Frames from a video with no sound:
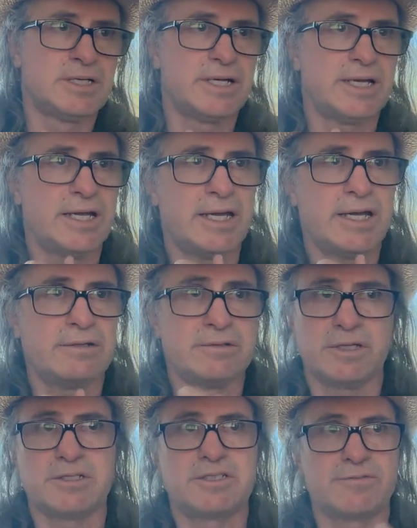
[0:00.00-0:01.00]

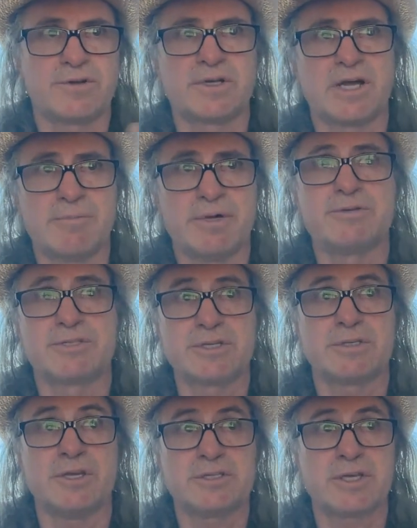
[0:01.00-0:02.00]
and a different guy.
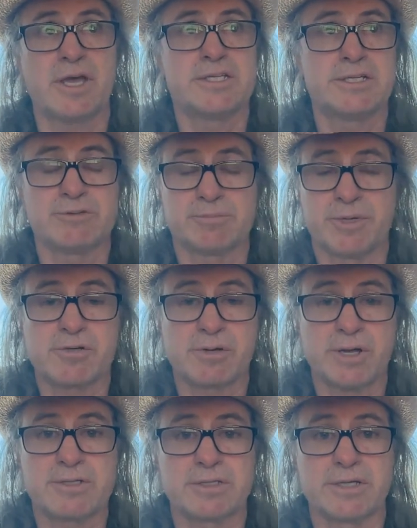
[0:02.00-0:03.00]
In this case, he was my
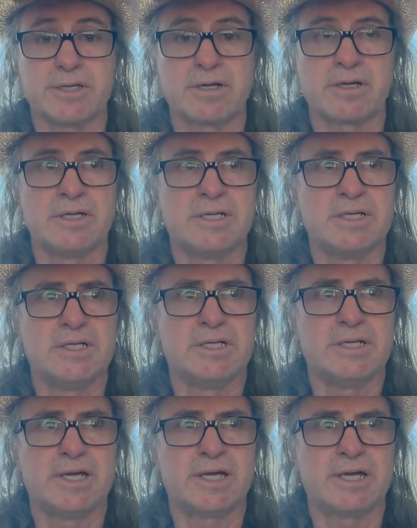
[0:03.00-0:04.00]
translator.
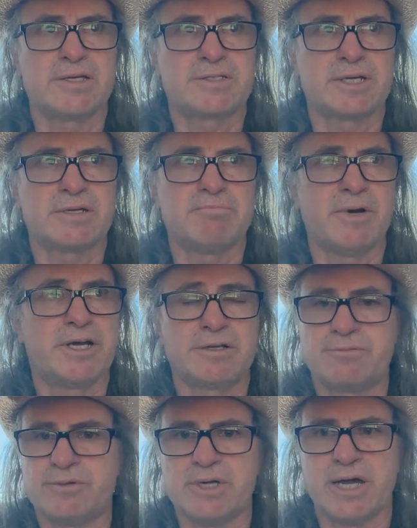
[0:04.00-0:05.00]
And I said, mind
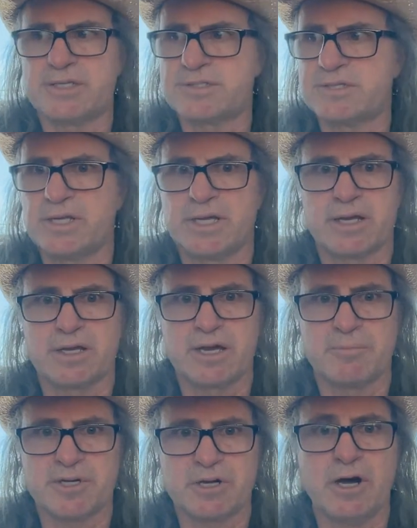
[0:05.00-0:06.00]
if I just need to get a
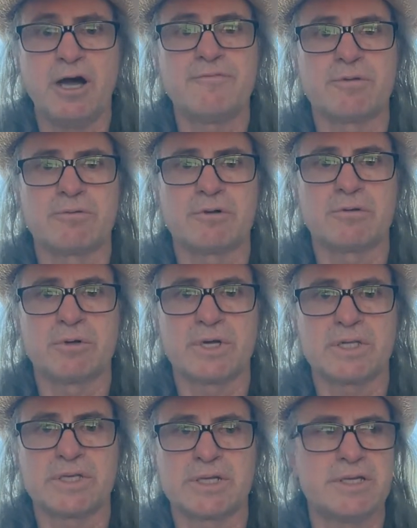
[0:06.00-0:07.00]
cup of coffee real
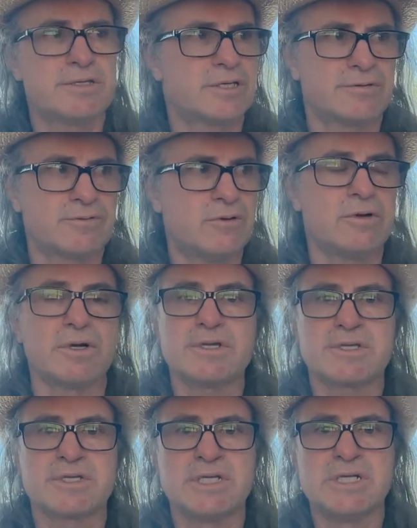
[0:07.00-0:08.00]
quickly. And he said, of
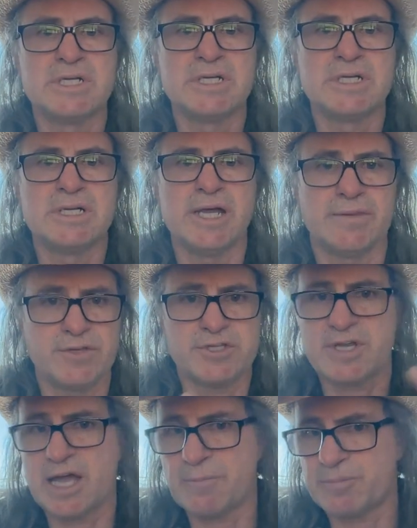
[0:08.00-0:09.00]
course. And
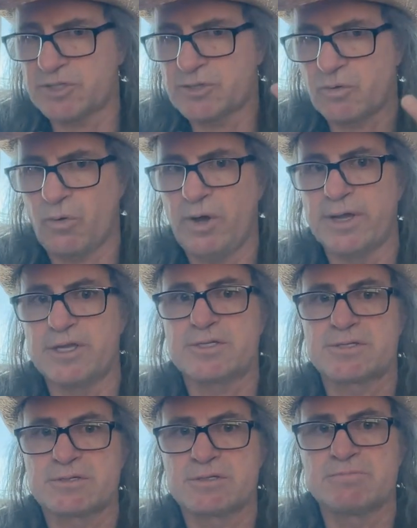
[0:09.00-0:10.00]
this happened twice